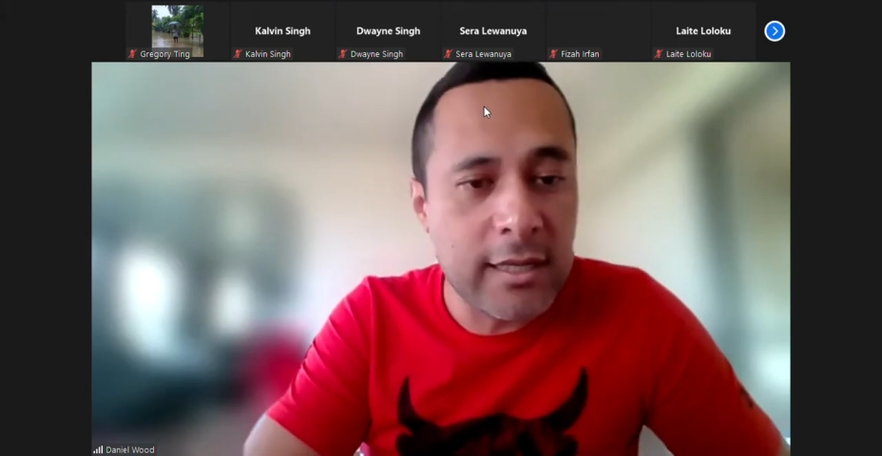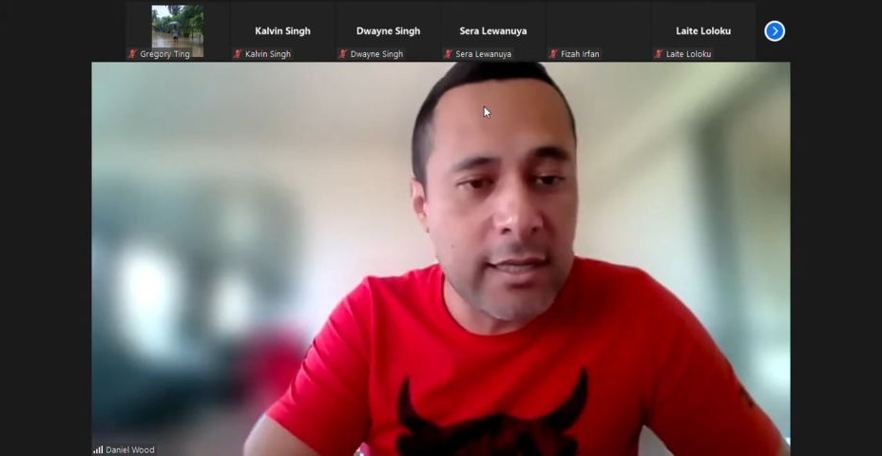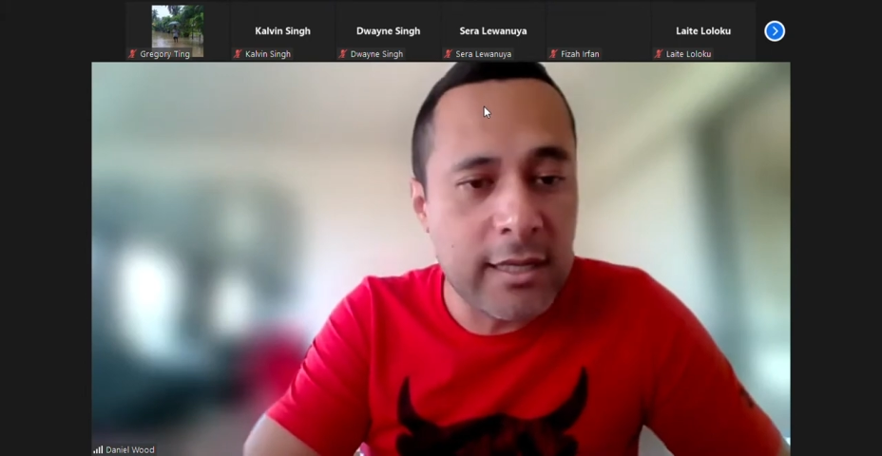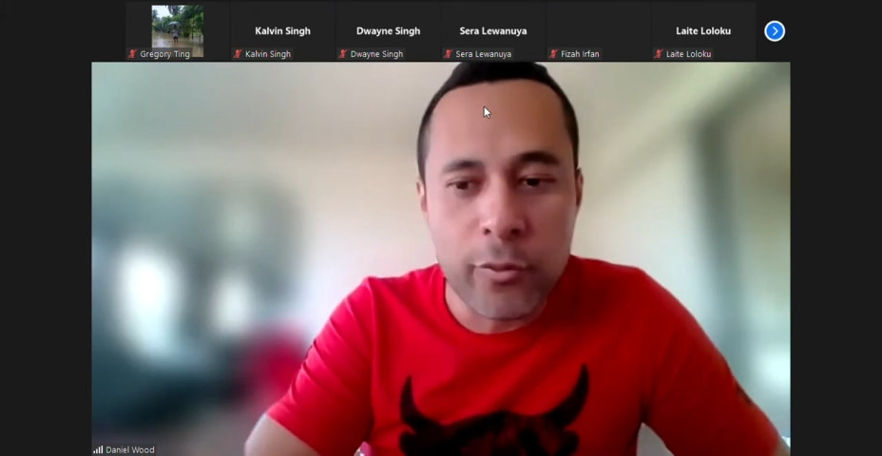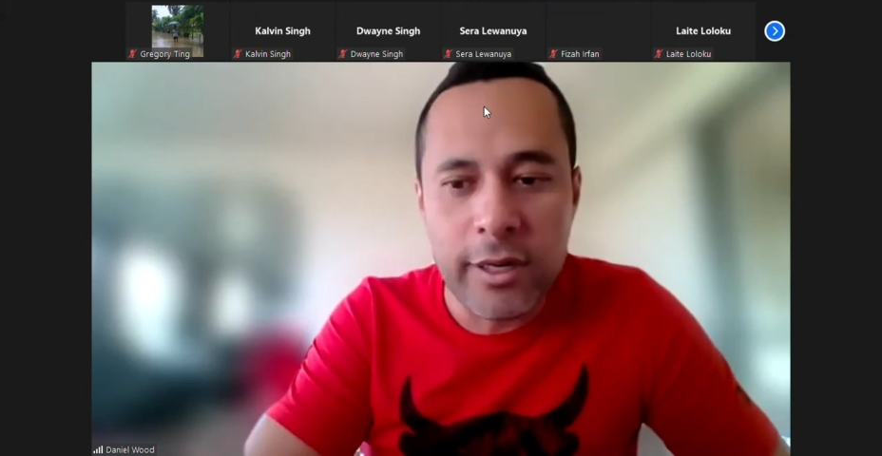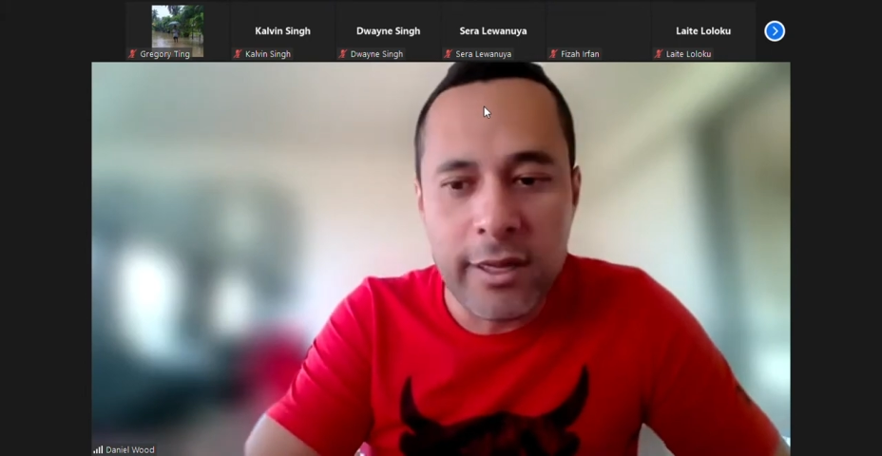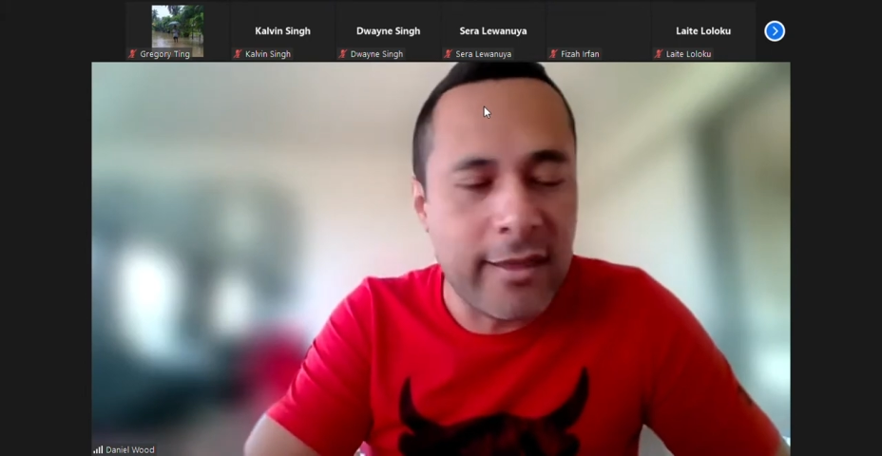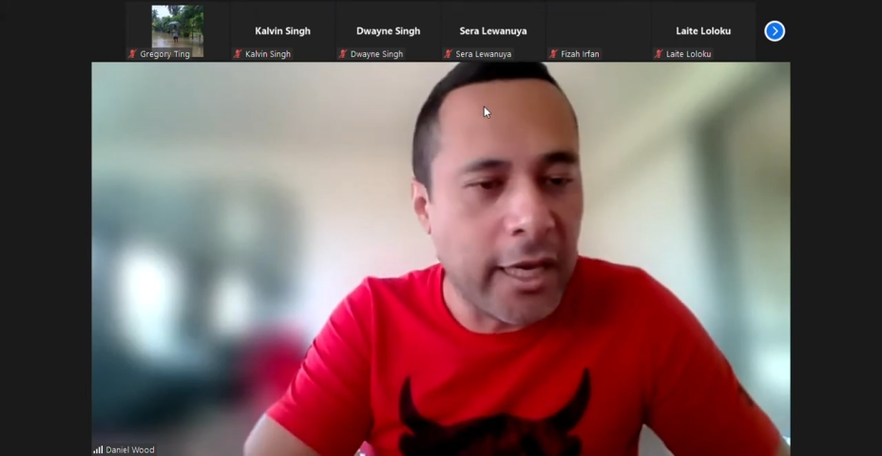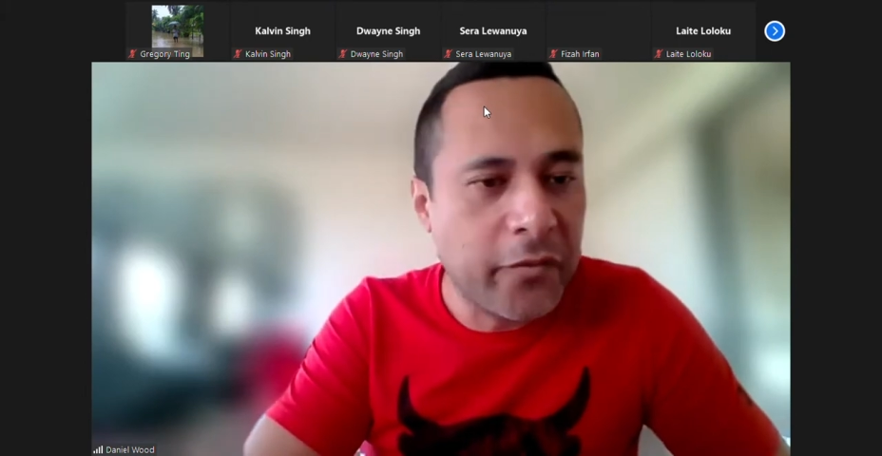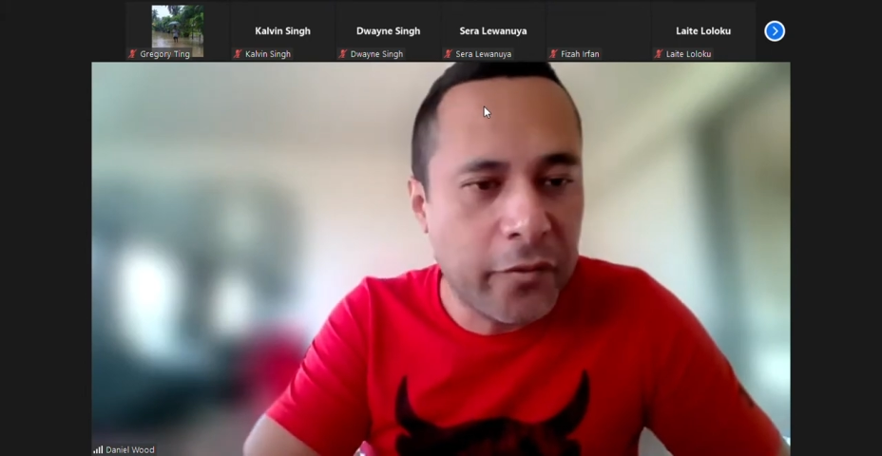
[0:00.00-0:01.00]
and I'm really
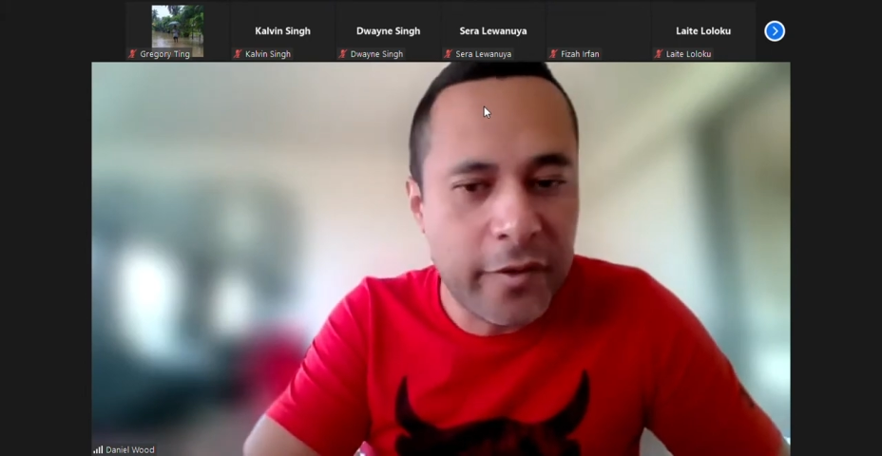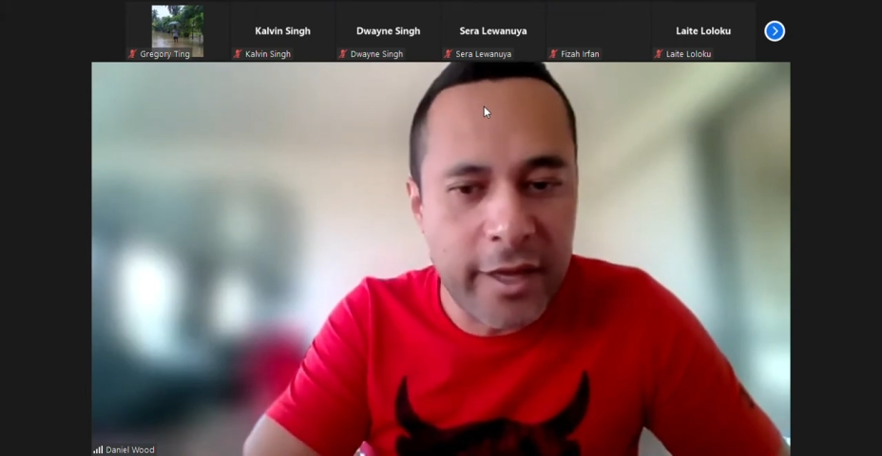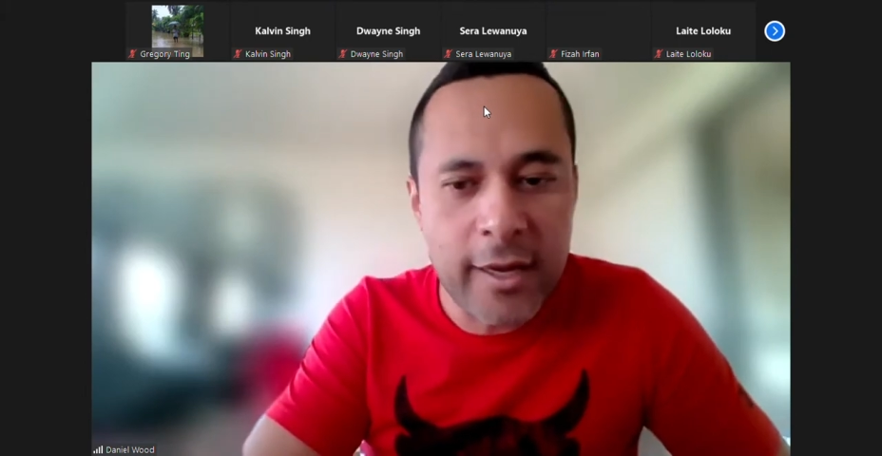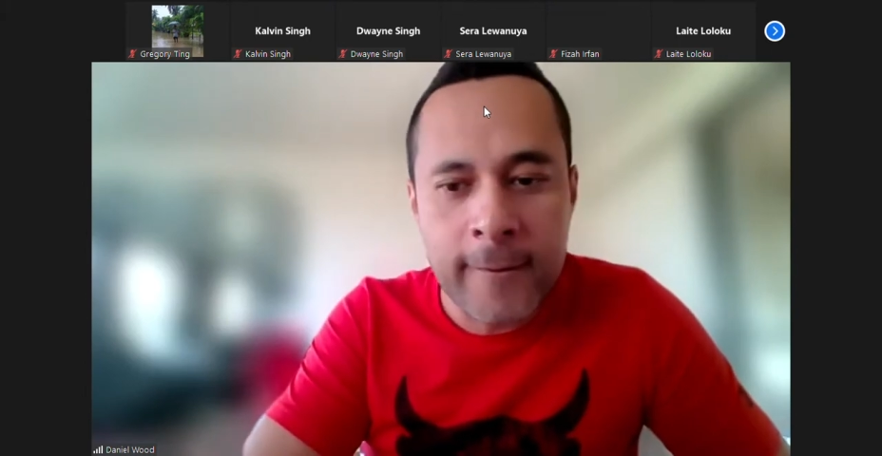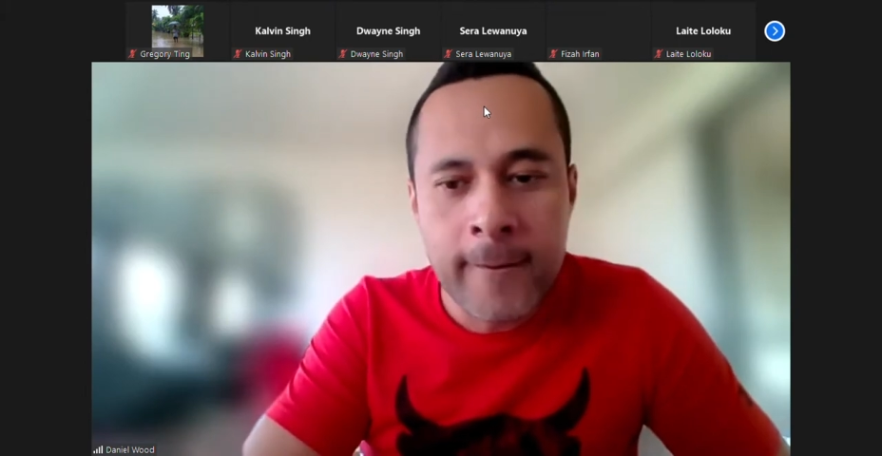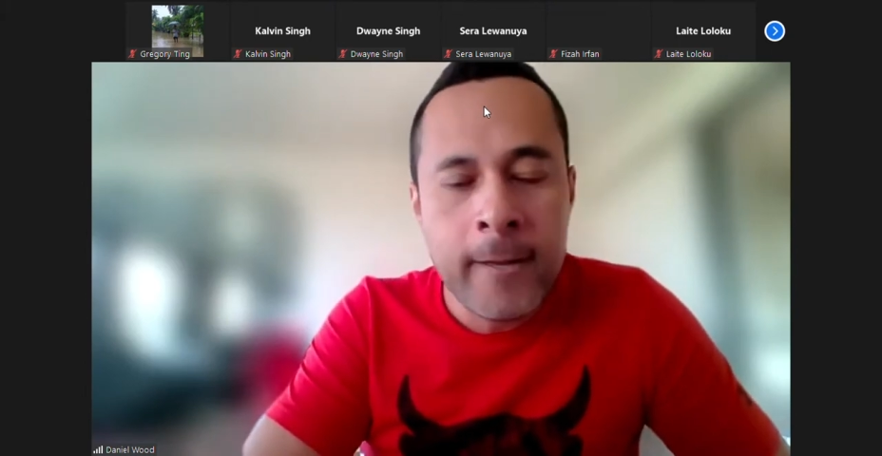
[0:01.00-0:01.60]
thankful for that.